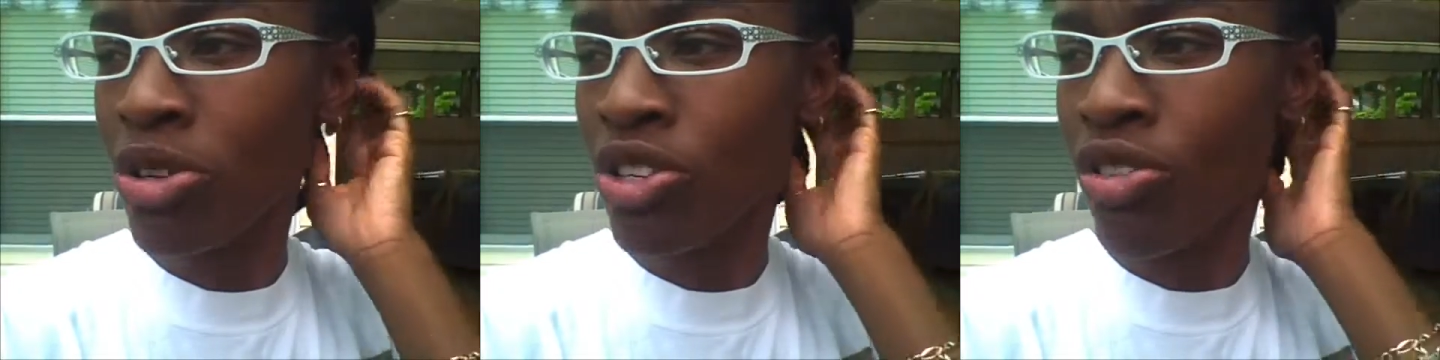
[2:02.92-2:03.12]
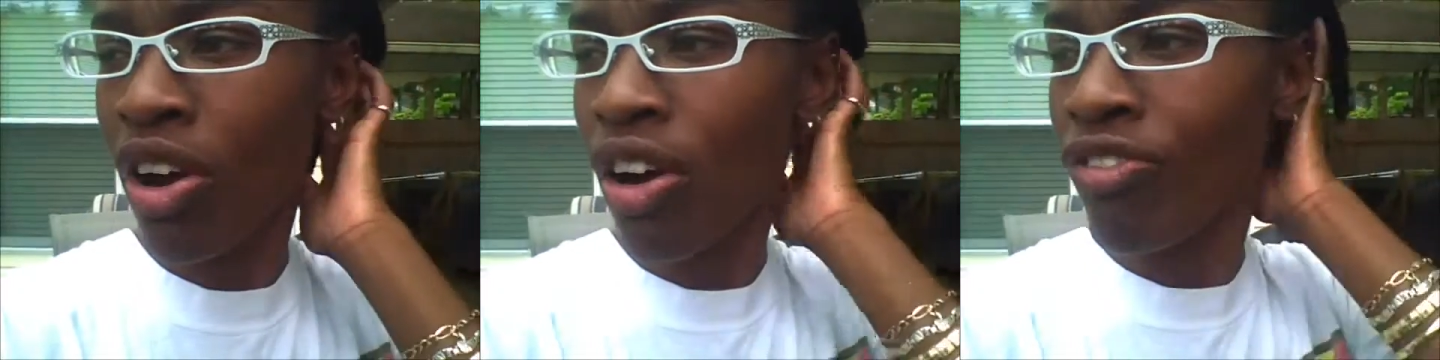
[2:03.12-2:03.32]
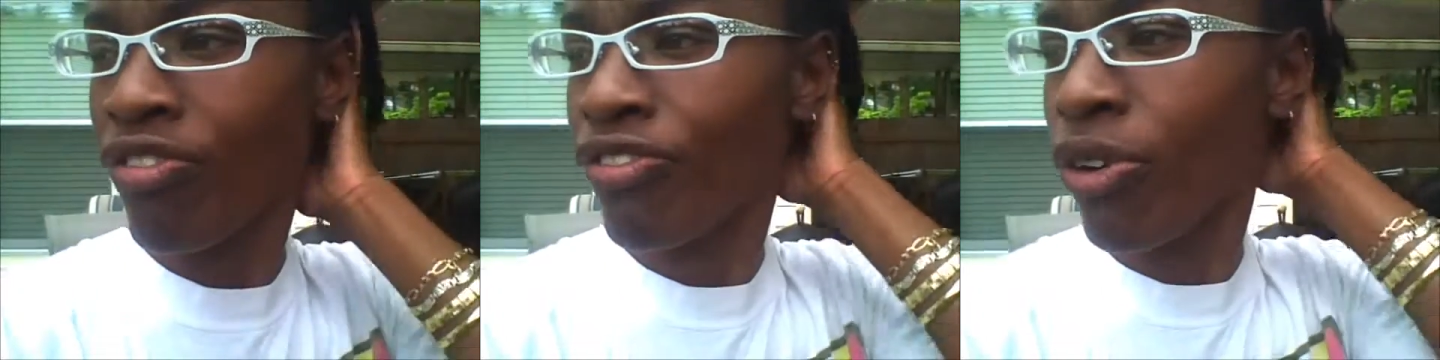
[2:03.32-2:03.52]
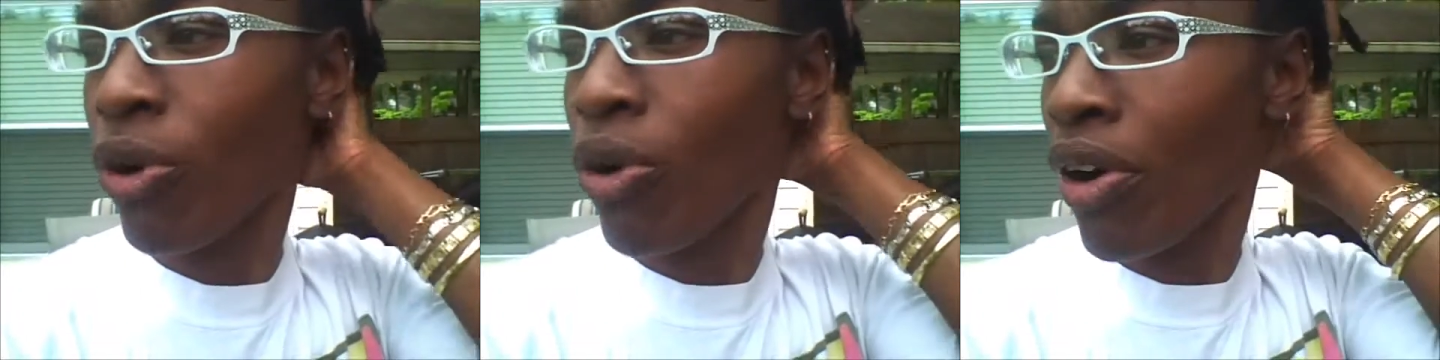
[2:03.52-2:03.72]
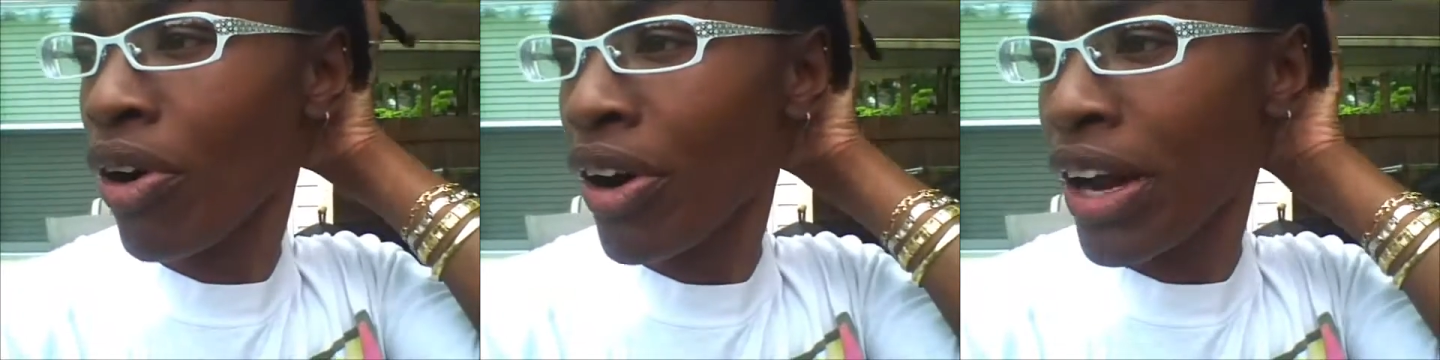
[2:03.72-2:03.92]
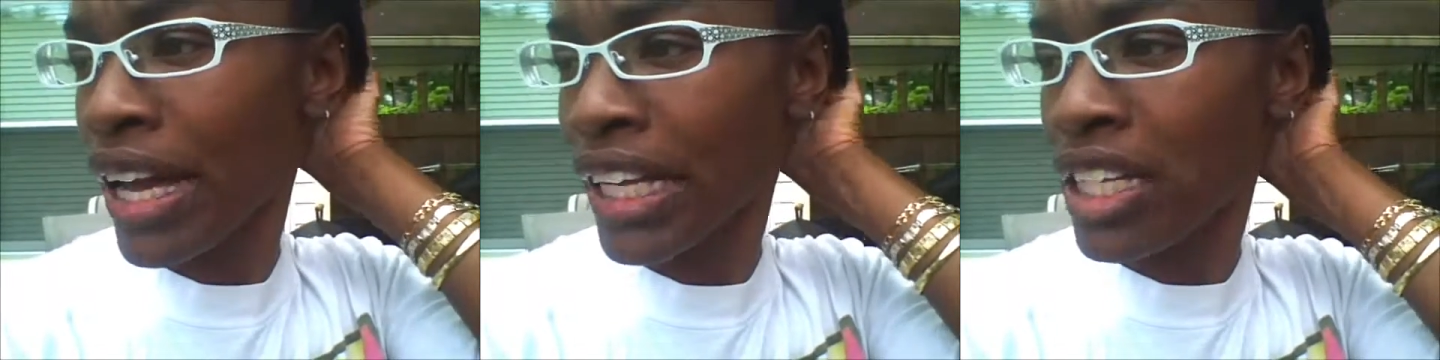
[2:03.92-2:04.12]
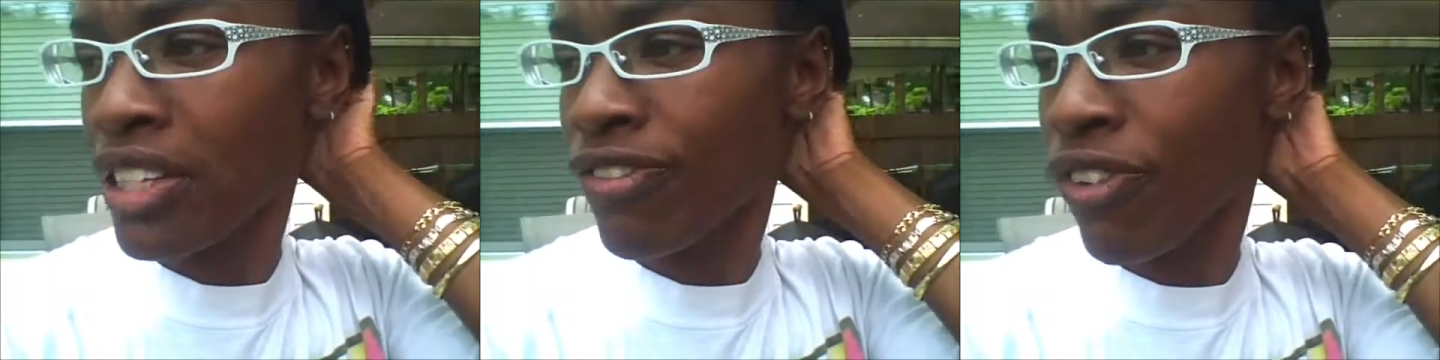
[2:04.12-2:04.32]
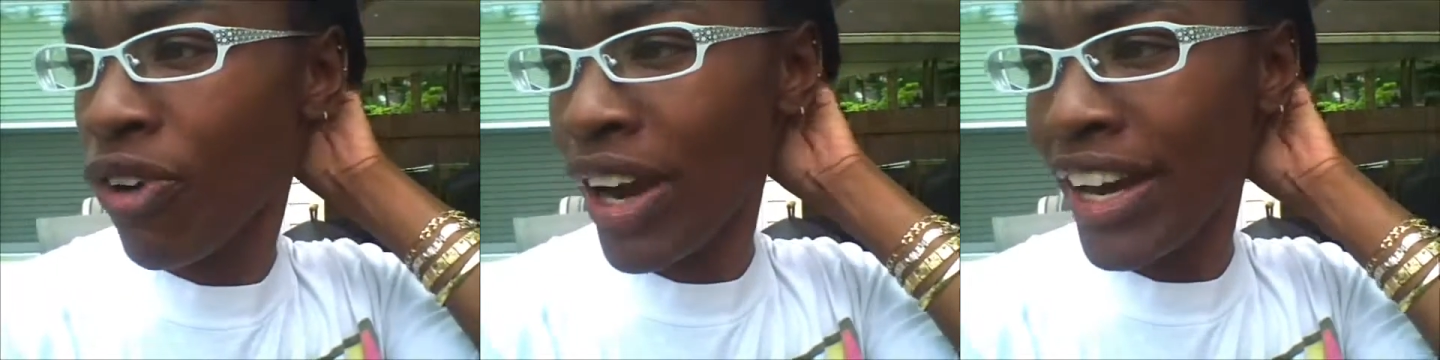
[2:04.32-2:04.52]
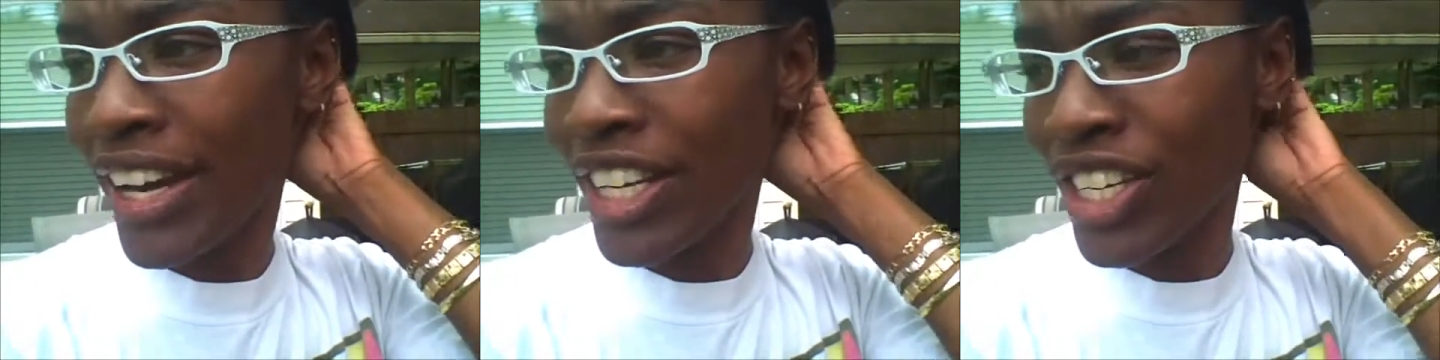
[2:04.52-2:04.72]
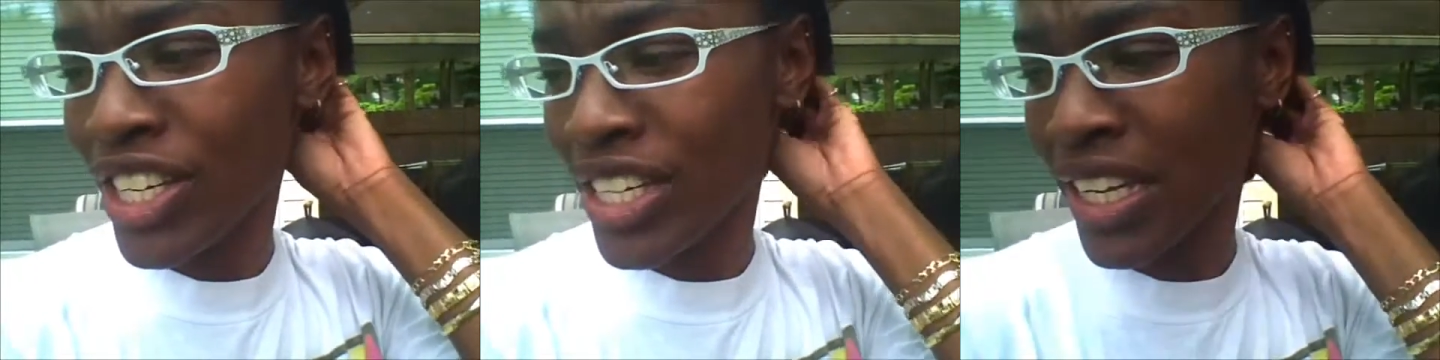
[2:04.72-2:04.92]
supposed to grow at least four
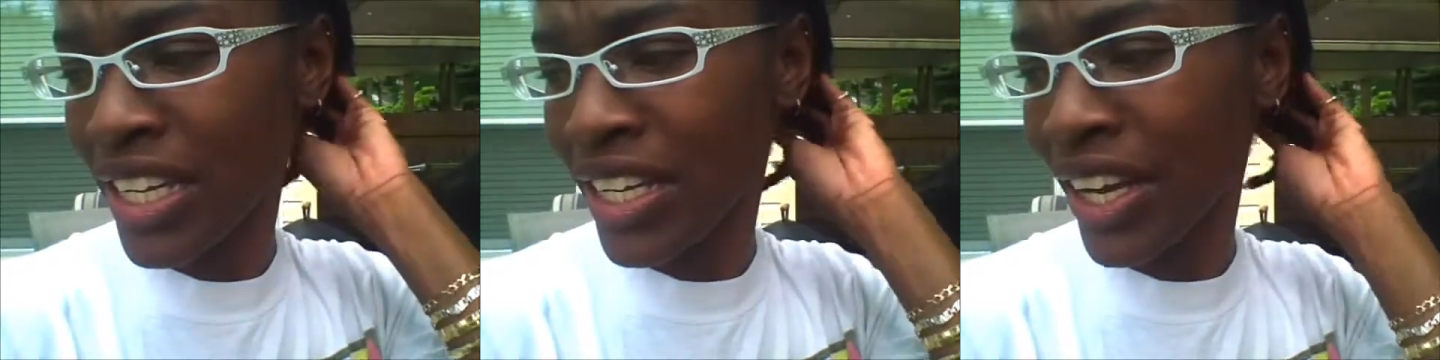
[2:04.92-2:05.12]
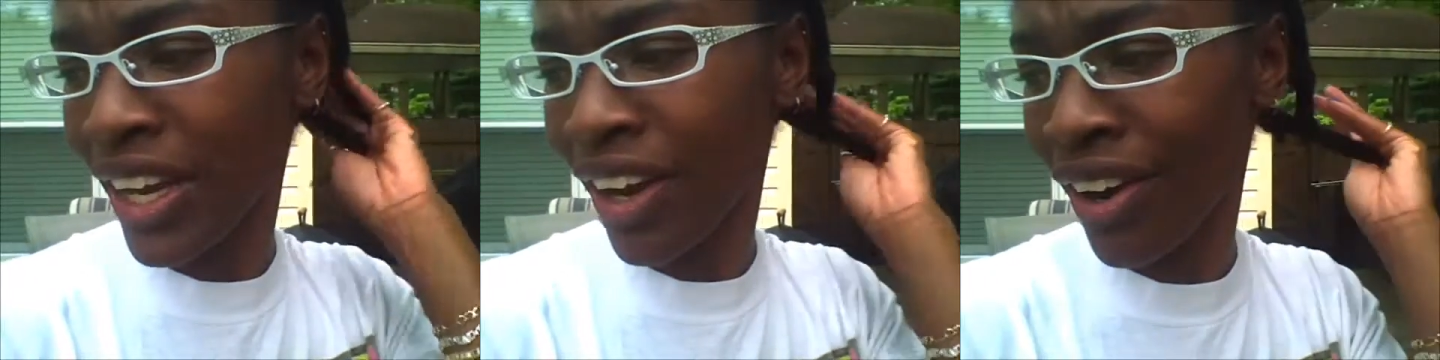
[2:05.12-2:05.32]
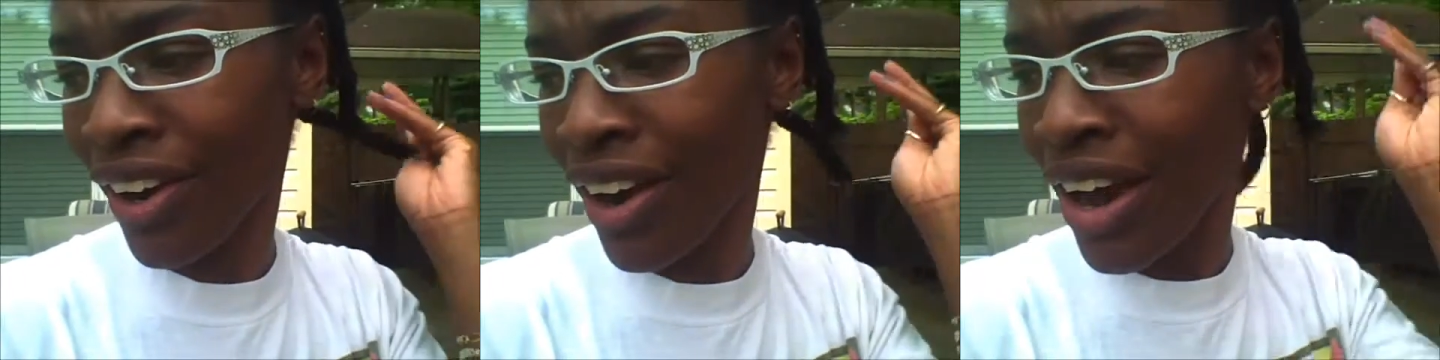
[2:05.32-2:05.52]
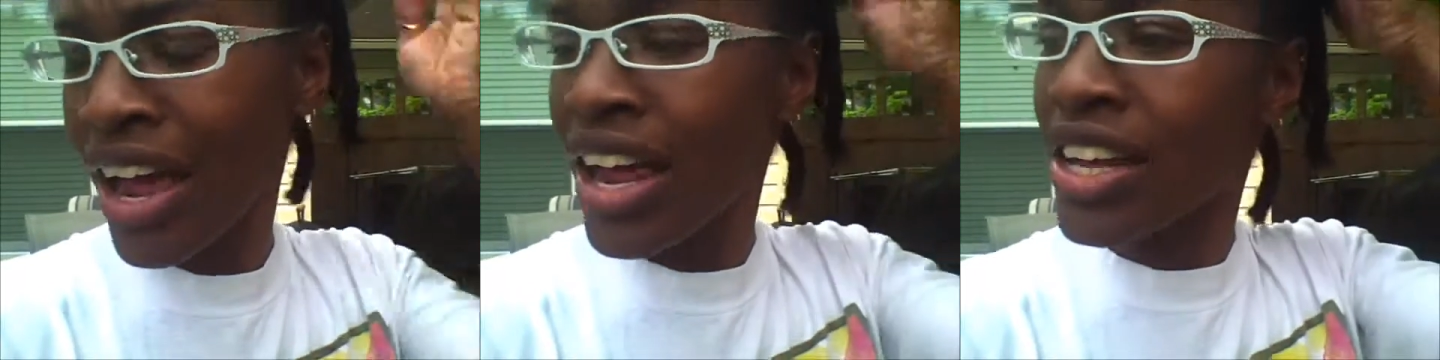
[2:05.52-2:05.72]
inches a year.